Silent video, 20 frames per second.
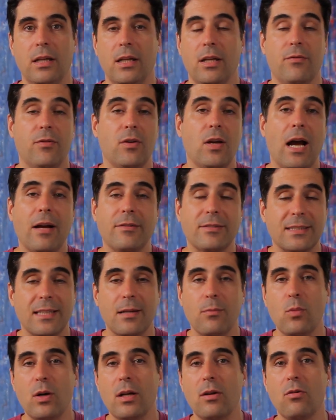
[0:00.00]
If you have
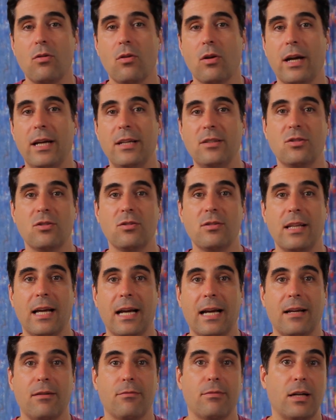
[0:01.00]
someone on location
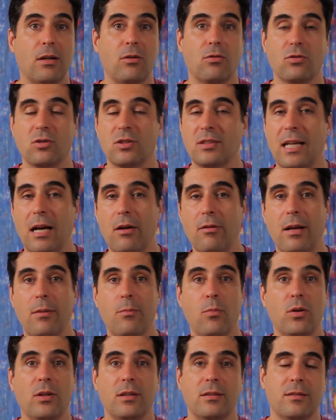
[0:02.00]
that can record sound
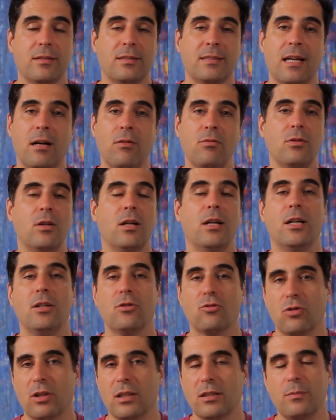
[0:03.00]
and monitor sound,
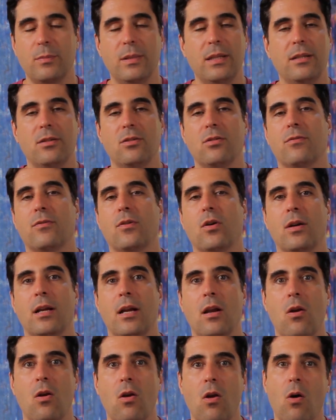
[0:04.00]
trust me, you've gone
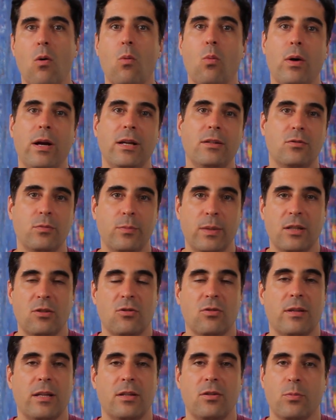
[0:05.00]
a long way to make
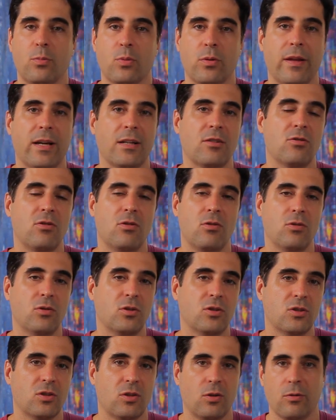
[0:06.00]
sure that your production
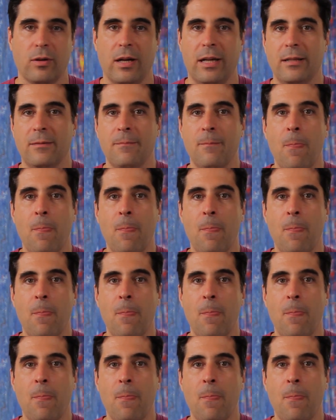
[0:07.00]
looks great.